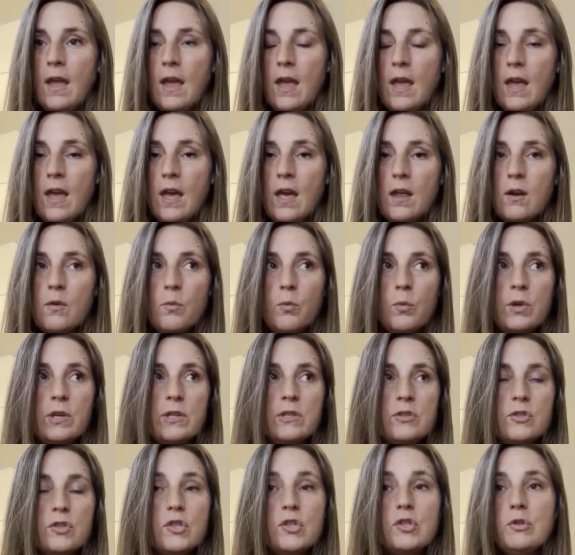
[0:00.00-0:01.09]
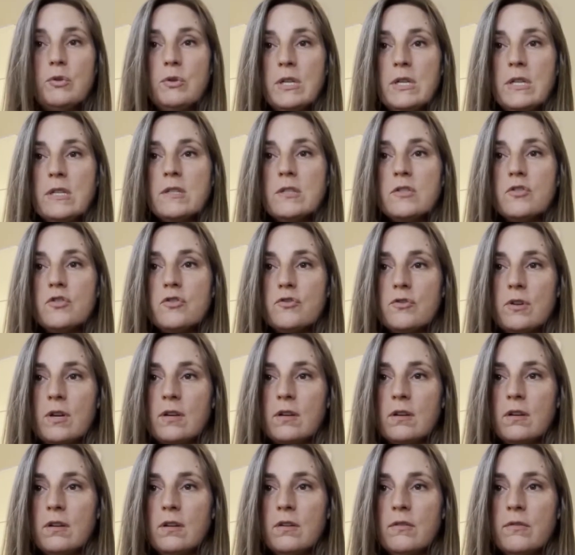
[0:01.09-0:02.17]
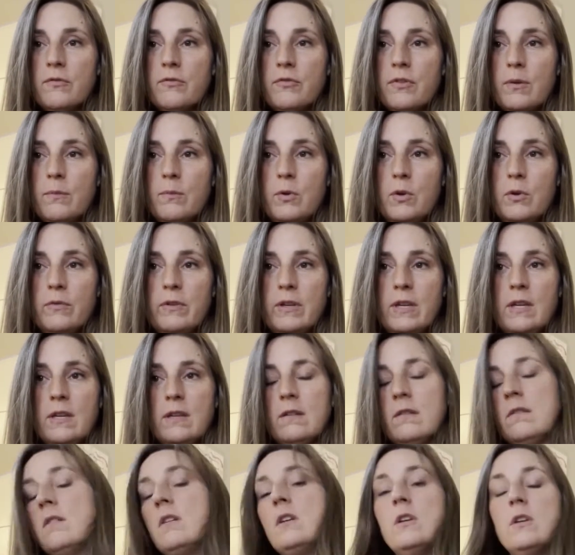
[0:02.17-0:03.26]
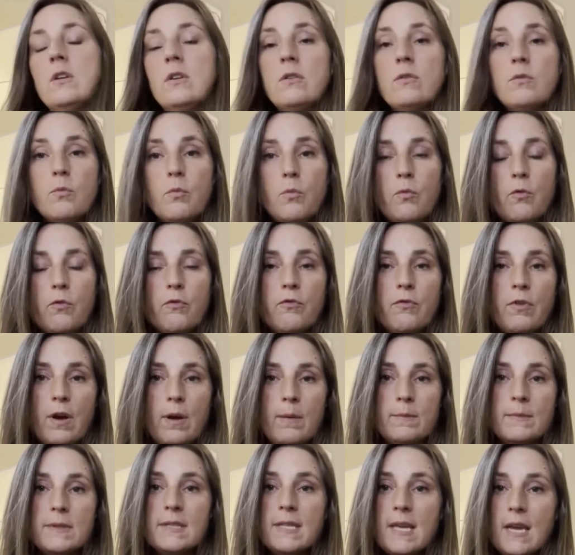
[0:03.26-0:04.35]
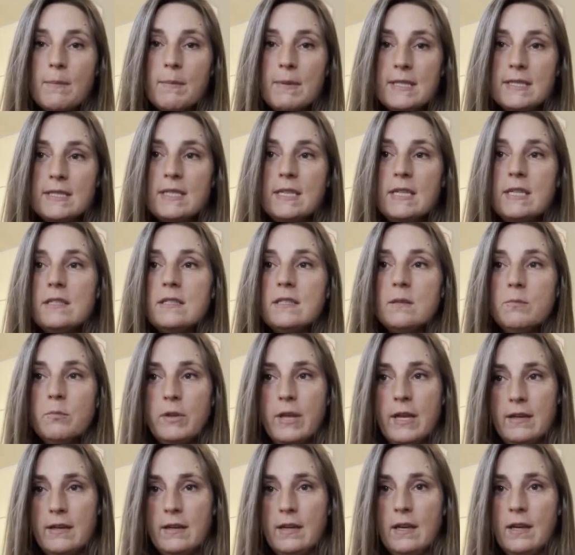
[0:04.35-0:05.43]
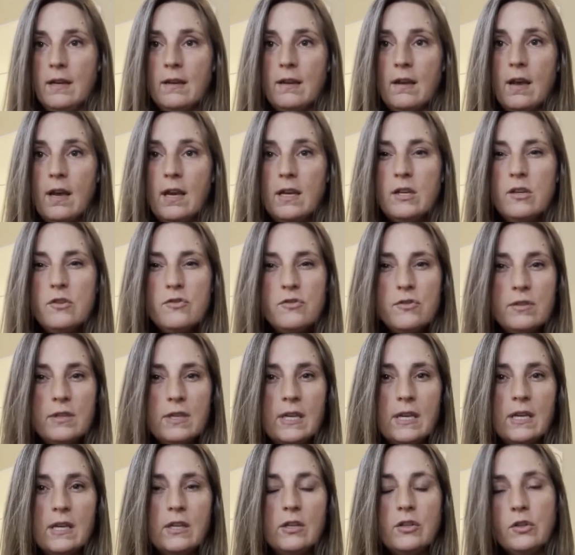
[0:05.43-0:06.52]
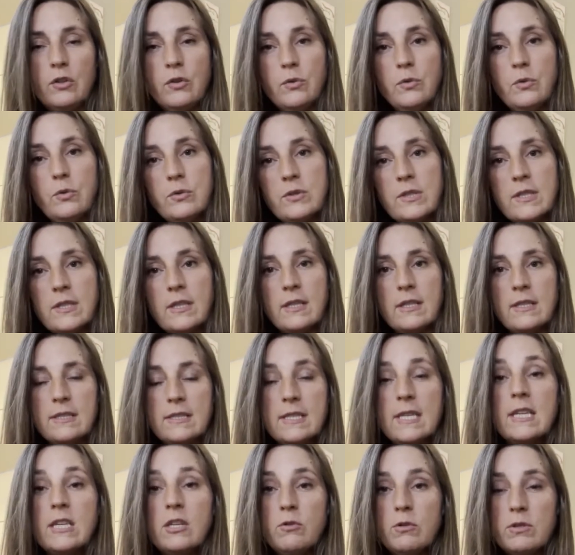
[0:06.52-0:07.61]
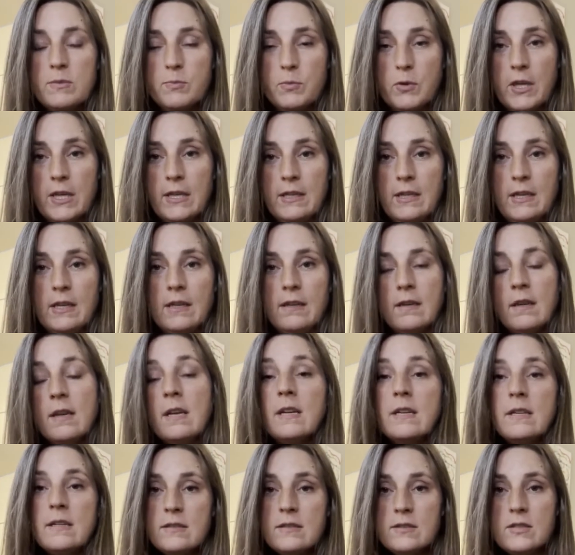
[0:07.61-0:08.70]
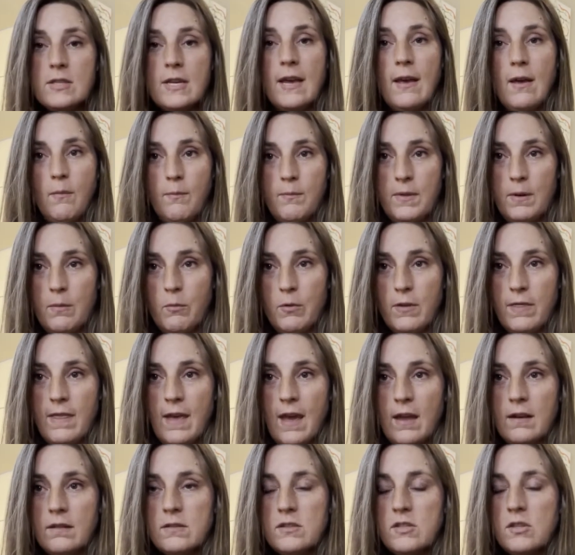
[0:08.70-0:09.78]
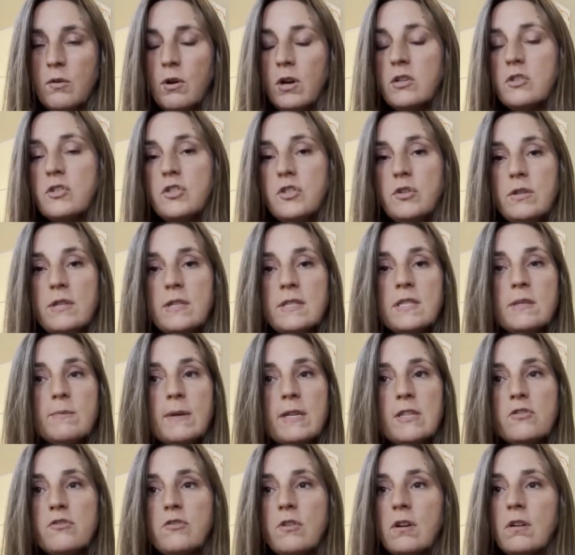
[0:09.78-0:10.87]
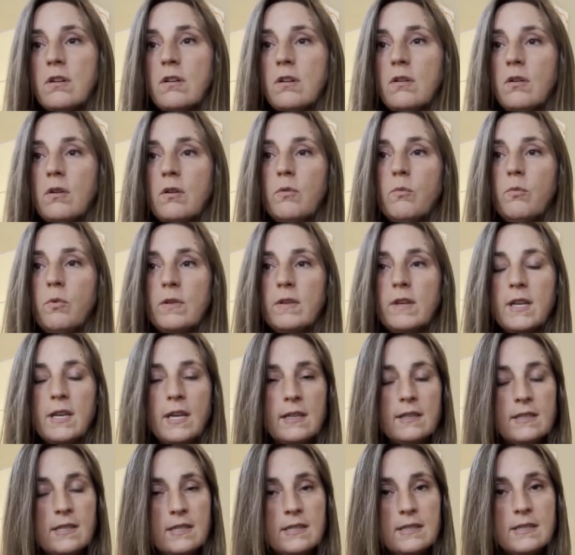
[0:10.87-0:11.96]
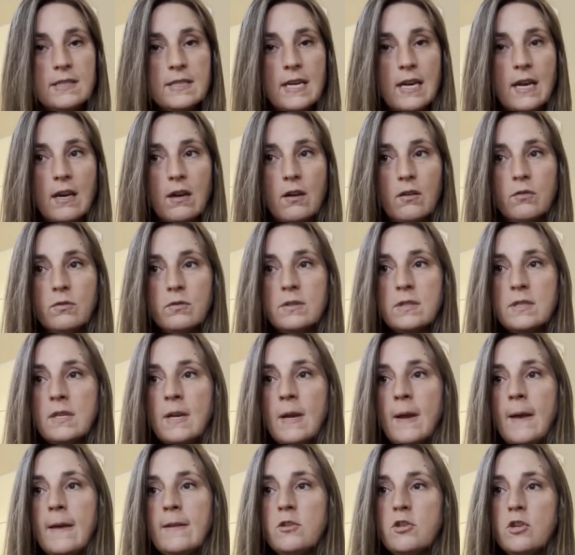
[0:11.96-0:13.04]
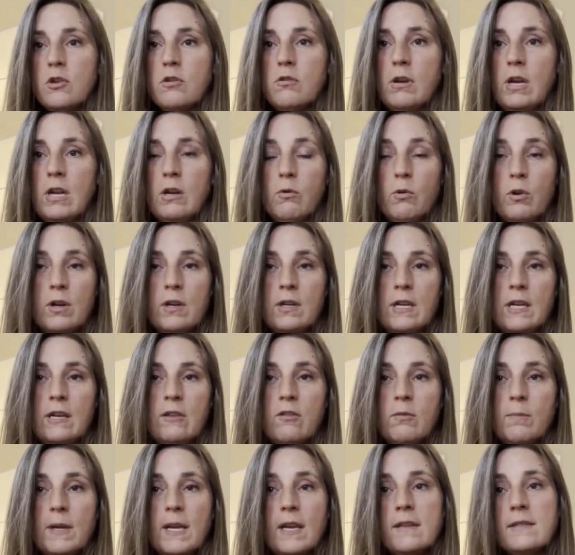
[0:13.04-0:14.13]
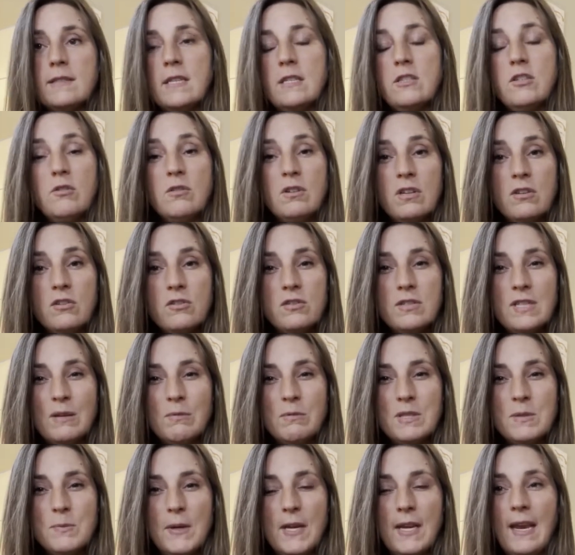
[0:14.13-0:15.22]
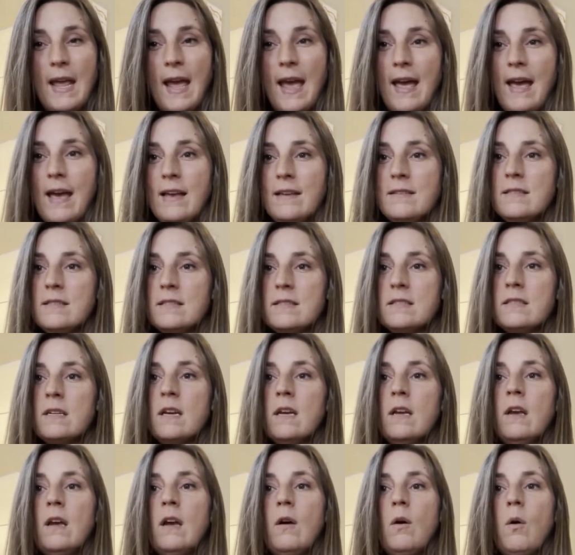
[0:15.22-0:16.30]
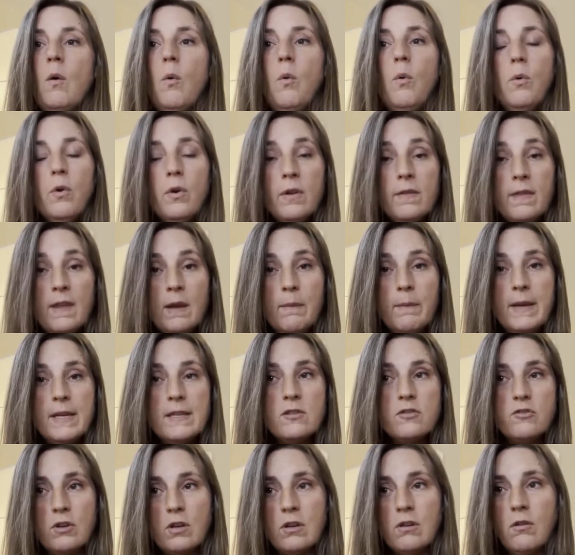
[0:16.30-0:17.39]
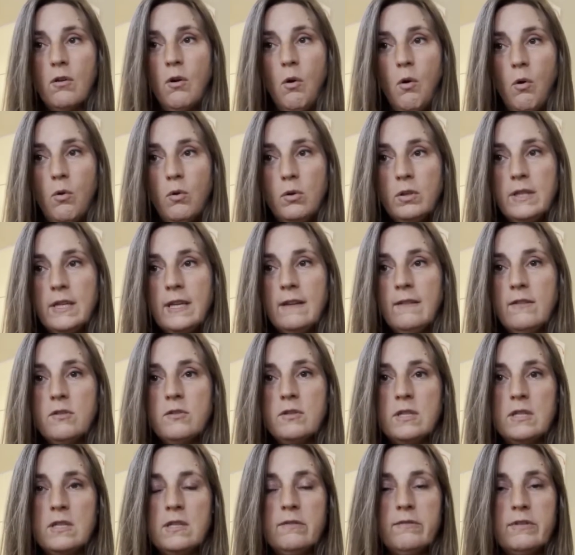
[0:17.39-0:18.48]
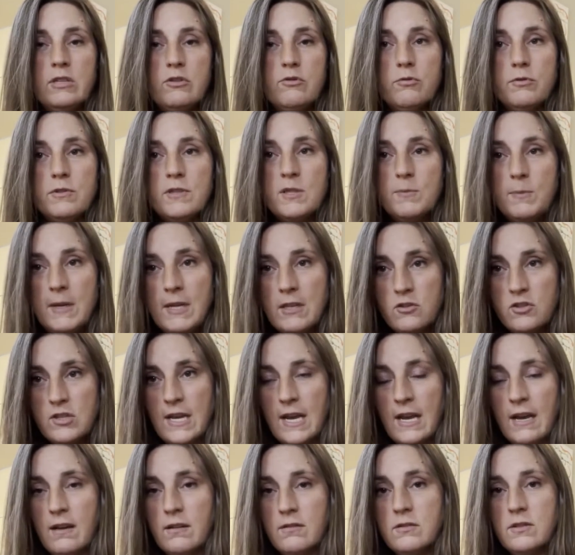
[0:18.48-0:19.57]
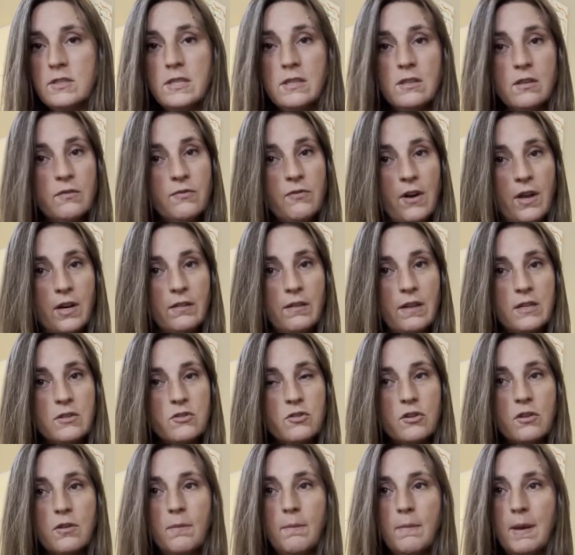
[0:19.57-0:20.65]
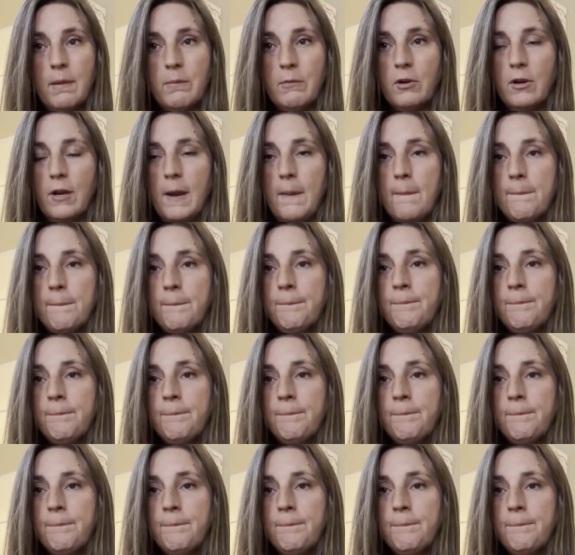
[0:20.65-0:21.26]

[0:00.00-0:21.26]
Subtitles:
And when students struggle from moving from segmenting to blending, I usually use a continuous blending to help them with that. So our students may struggle with connecting sounds to create a word either because they don't understand what's being asked, or they may struggle holding those individual speech sounds in their phonological memory.